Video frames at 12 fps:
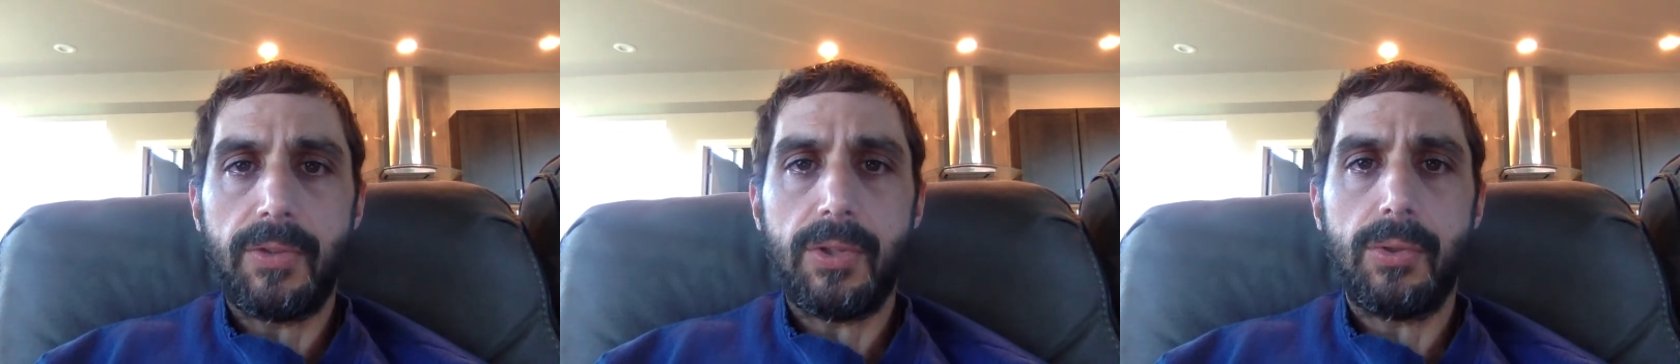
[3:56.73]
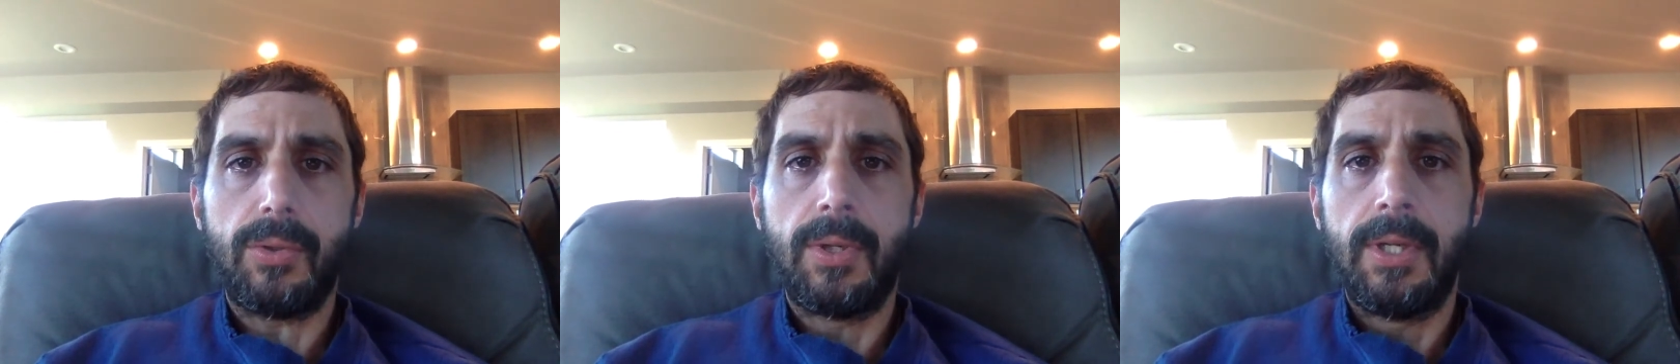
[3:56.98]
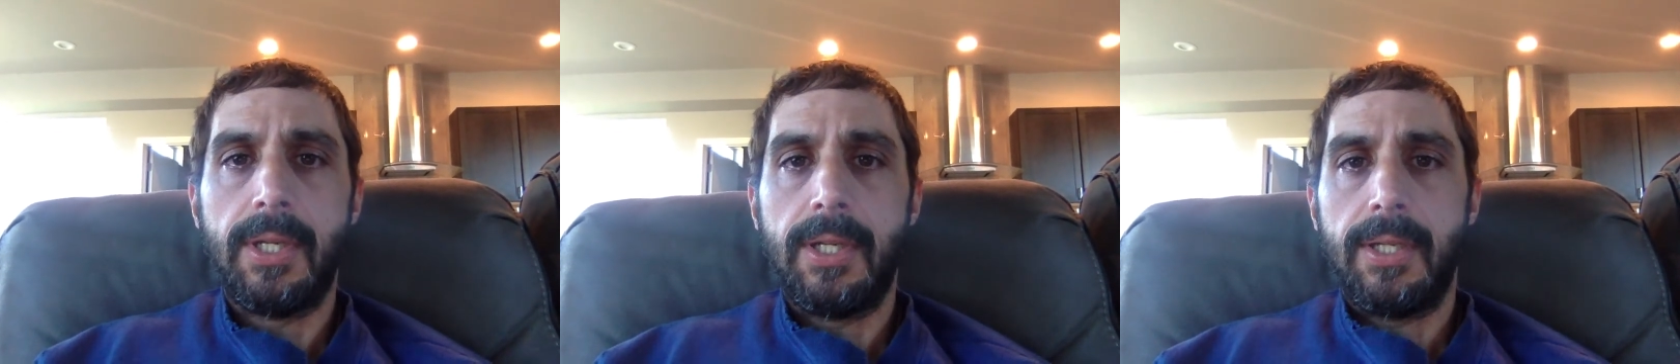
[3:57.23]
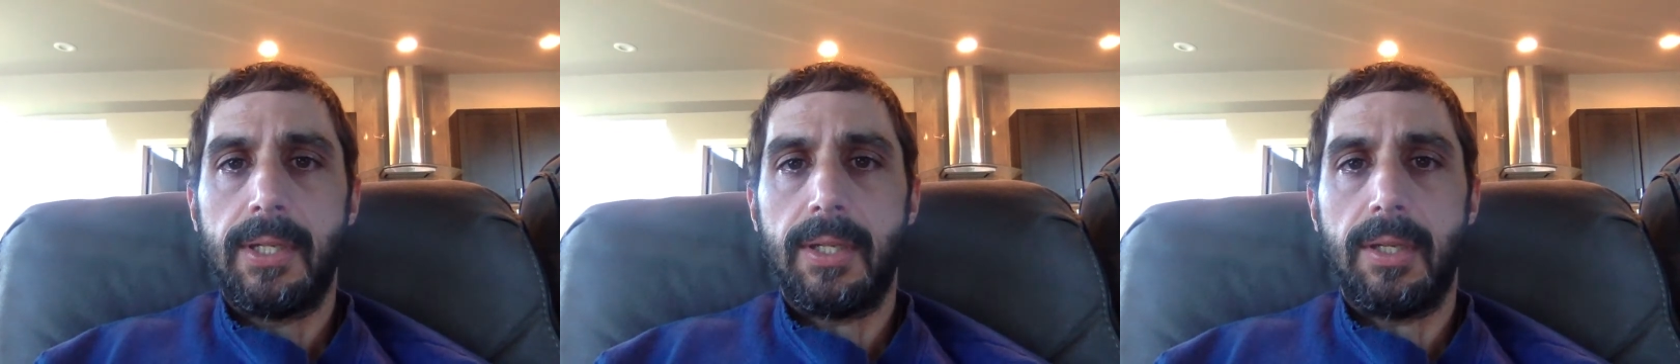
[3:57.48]
you.
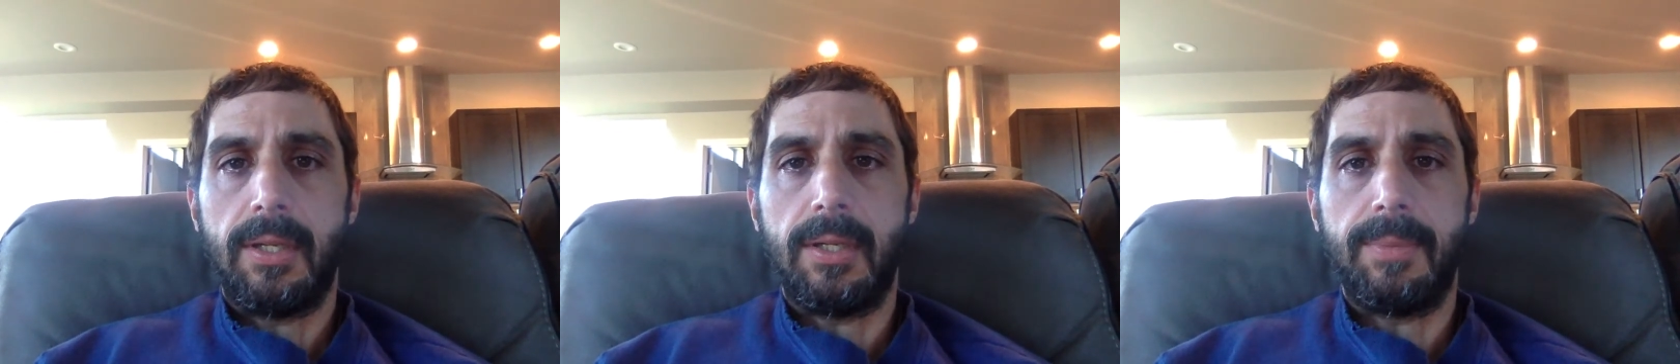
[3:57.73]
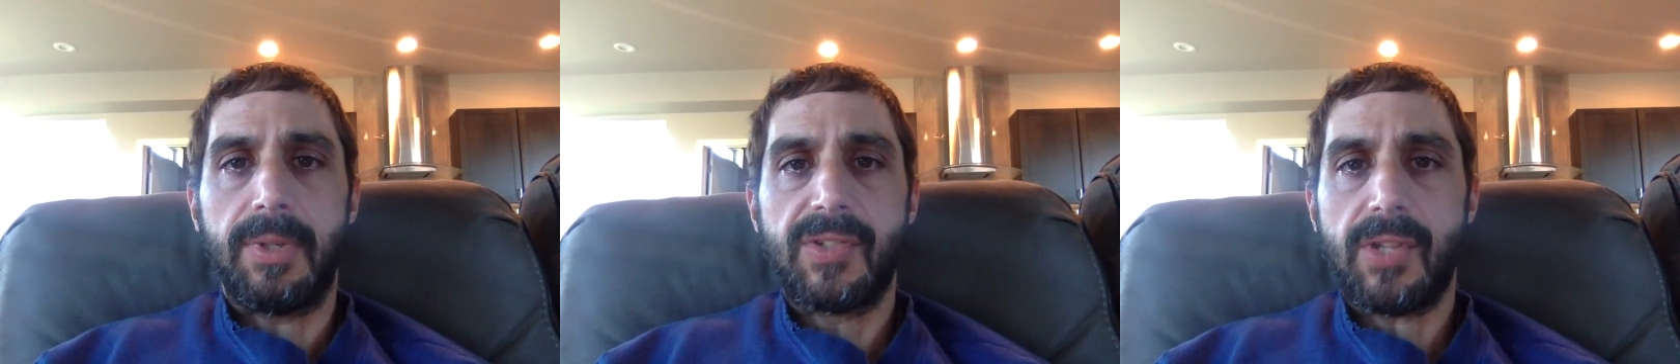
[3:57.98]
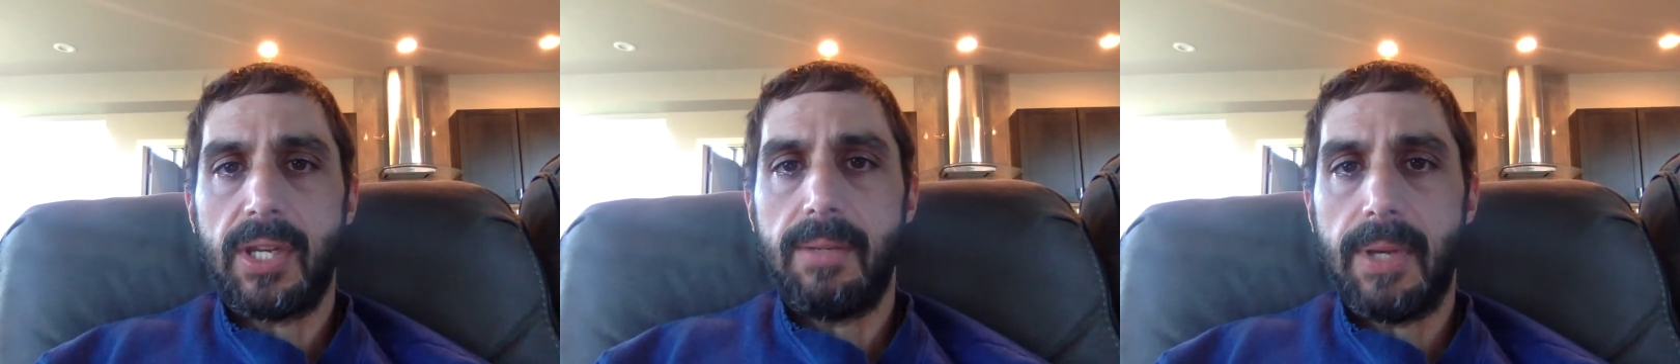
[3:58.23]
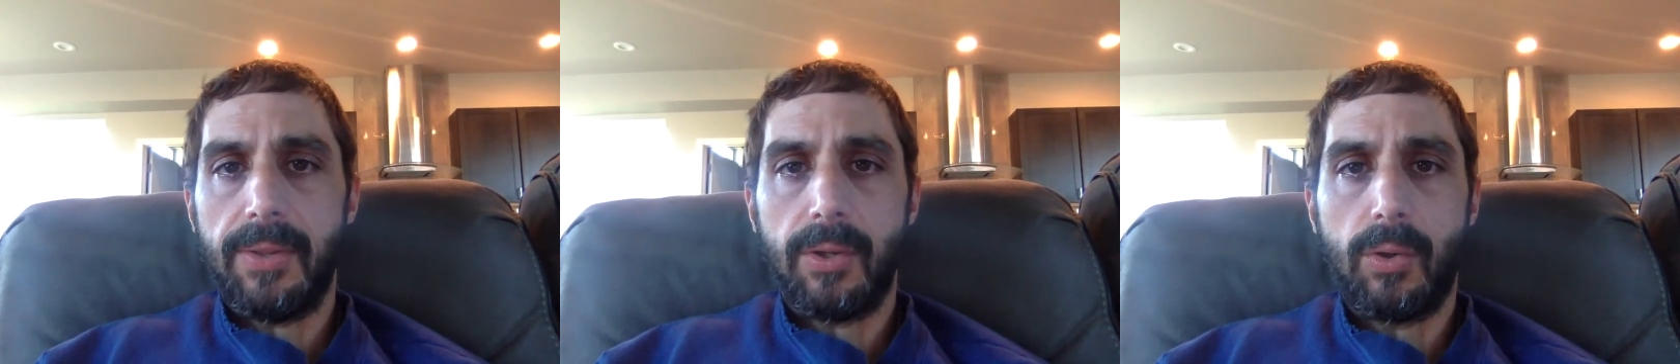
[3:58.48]
I'm excited
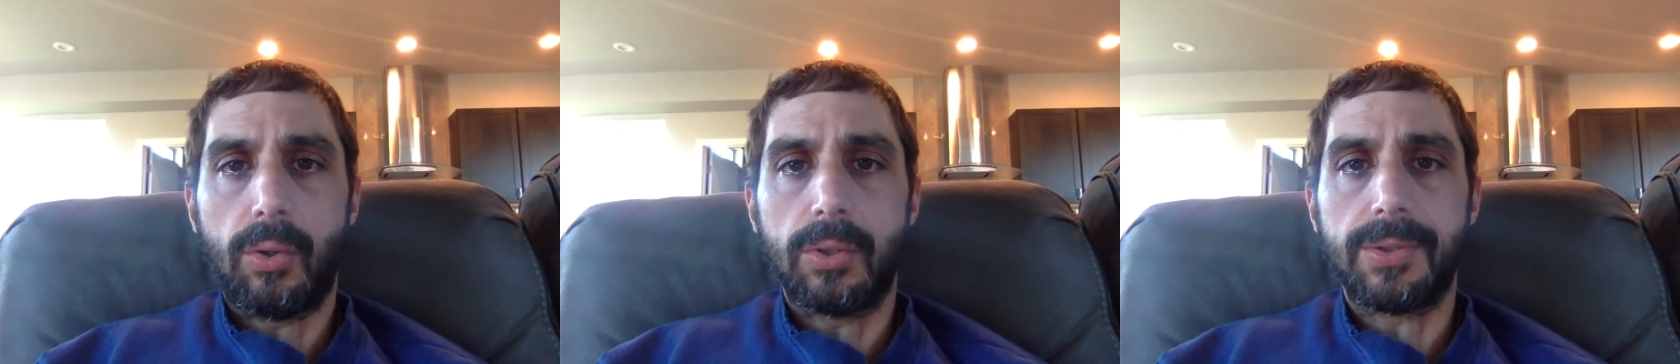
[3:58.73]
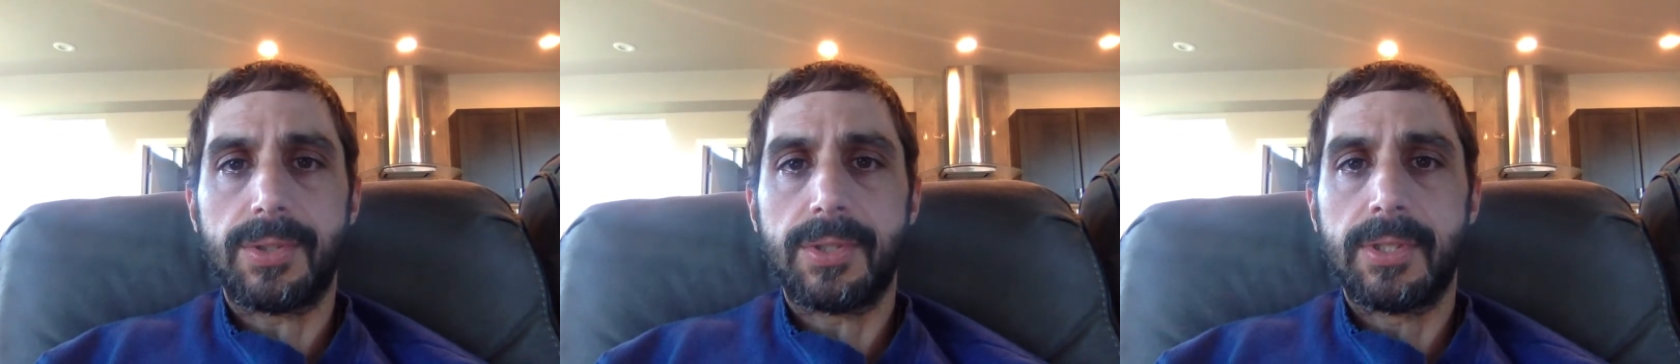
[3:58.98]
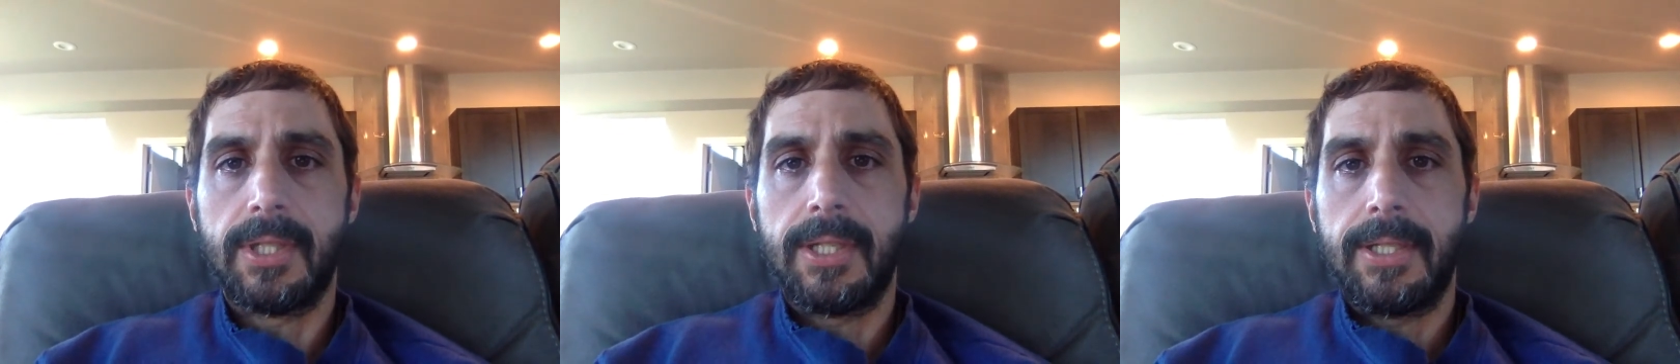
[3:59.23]
about the course.